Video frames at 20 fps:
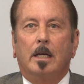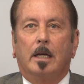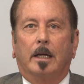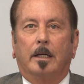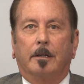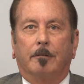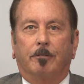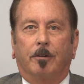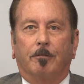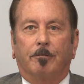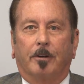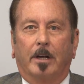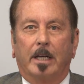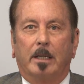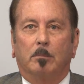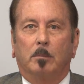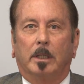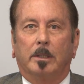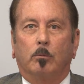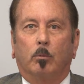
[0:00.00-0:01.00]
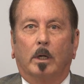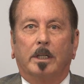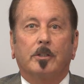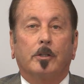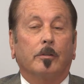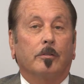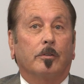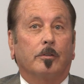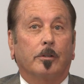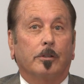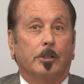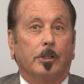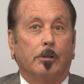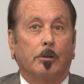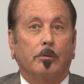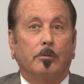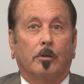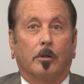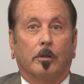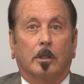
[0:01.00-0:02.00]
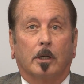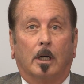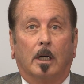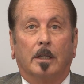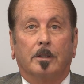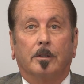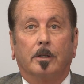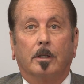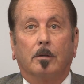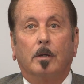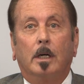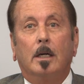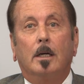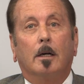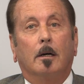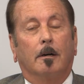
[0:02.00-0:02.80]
And if a family wishes to choose a condo,